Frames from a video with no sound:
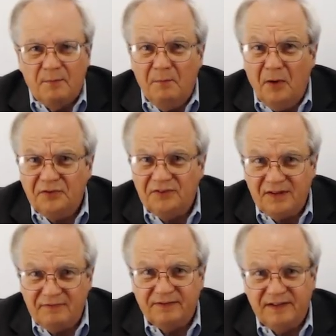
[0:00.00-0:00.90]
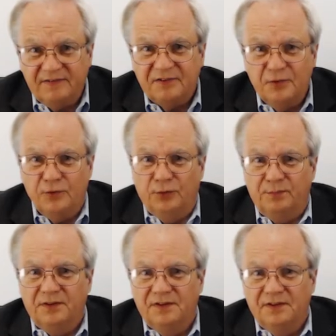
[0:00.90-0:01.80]
Most stuff gets
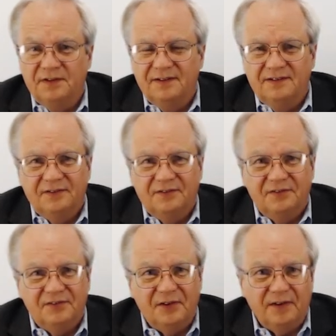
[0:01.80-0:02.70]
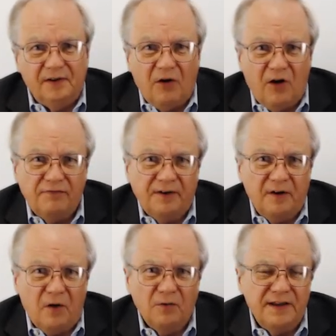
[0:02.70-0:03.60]
grouped, so there are
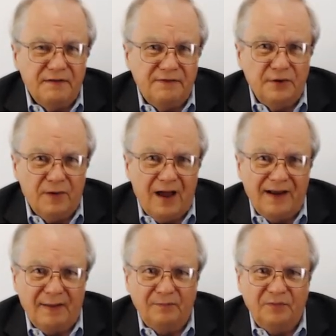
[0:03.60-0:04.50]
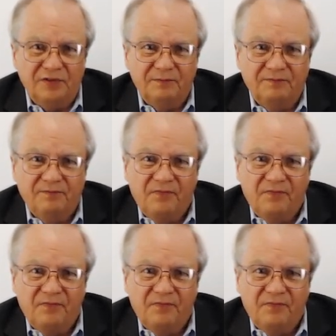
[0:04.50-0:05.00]
often only a few items.